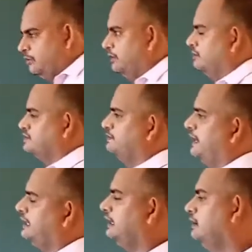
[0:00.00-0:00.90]
problems
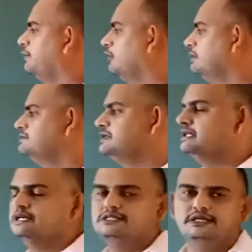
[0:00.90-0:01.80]
in
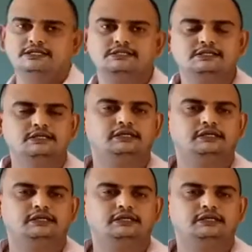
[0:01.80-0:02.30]
the sense